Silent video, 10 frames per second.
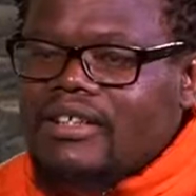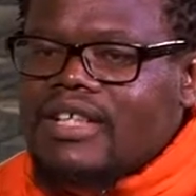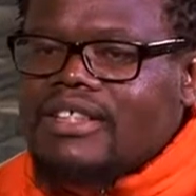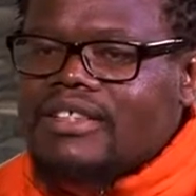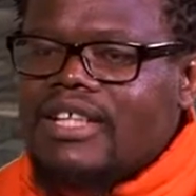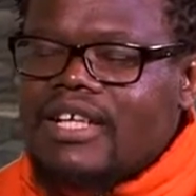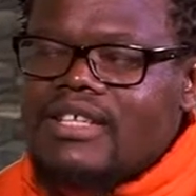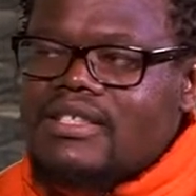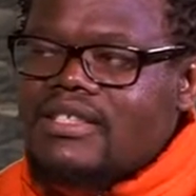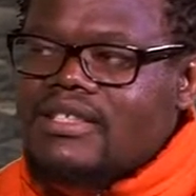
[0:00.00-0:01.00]
Take us
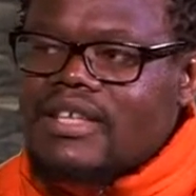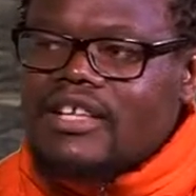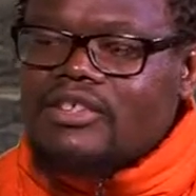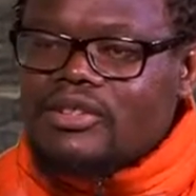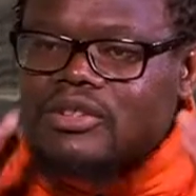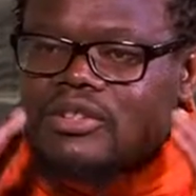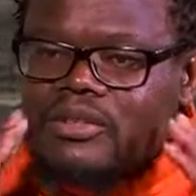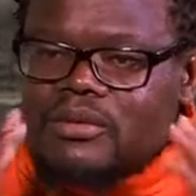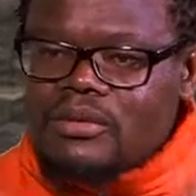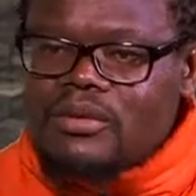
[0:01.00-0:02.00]

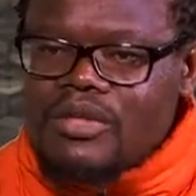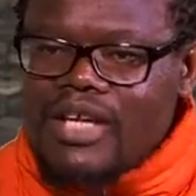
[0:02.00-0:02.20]
to that